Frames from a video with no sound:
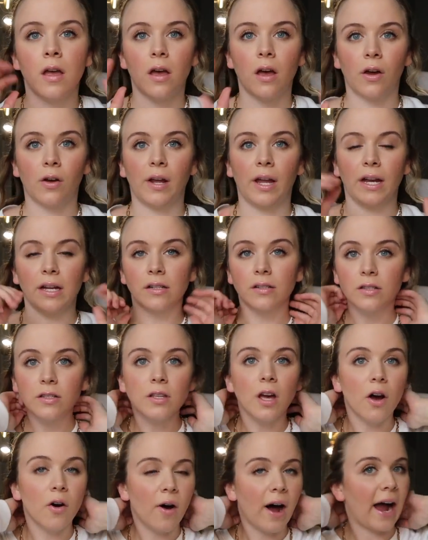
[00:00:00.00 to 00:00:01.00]
Okay,
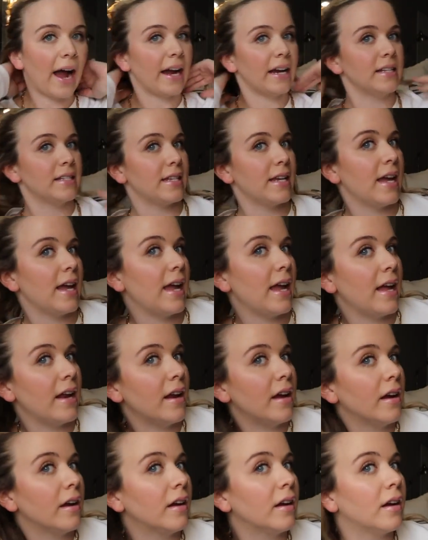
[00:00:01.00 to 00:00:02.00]
so I
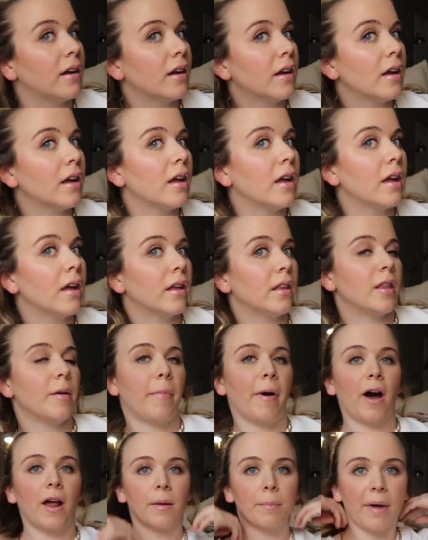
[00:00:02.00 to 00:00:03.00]
did the
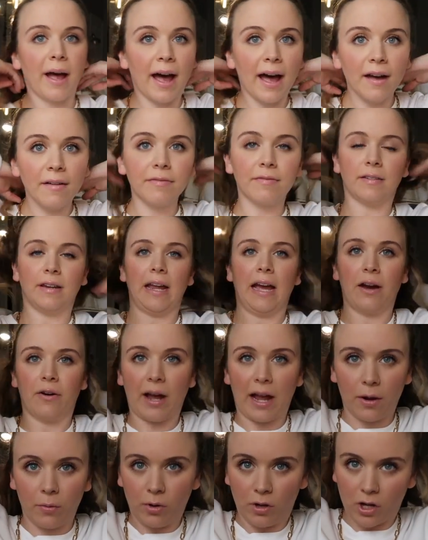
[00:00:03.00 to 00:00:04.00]
bottom half. Now
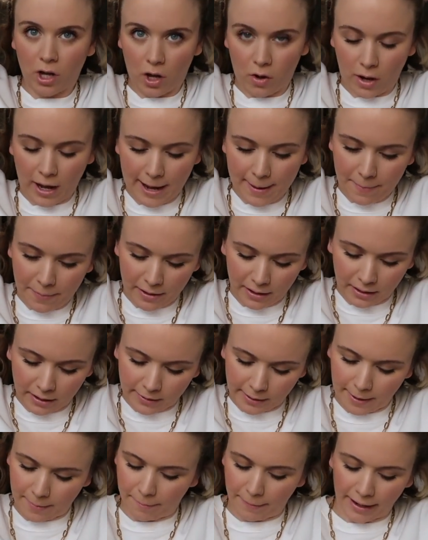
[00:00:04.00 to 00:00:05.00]
I will go up,
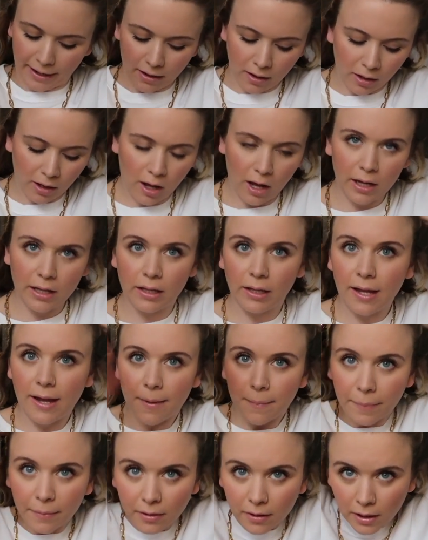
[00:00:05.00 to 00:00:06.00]
unclip my claw
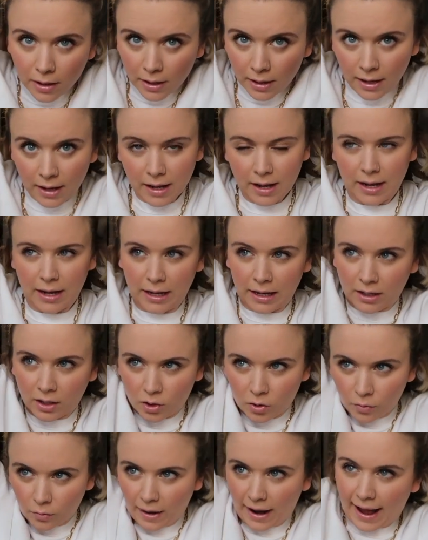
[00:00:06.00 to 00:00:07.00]
clip, and
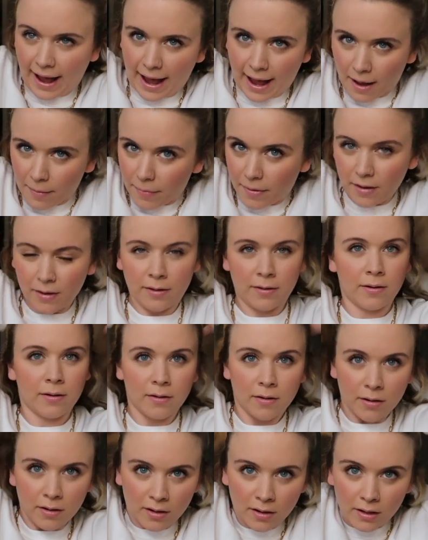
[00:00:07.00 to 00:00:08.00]
grab
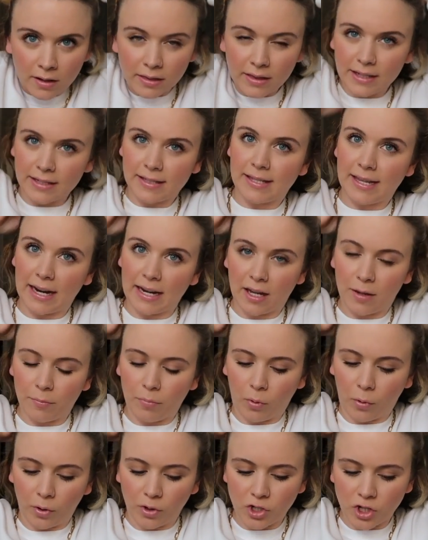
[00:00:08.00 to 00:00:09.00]
the second
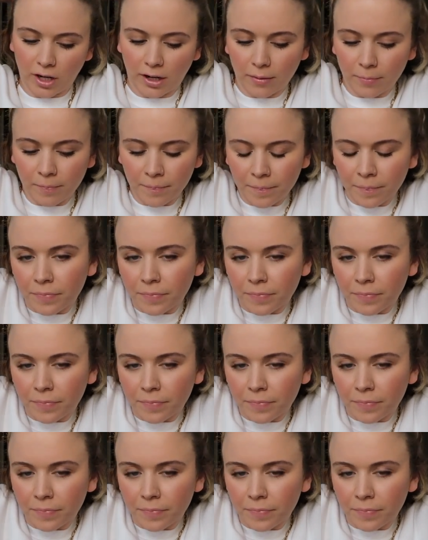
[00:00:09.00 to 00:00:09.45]
portion.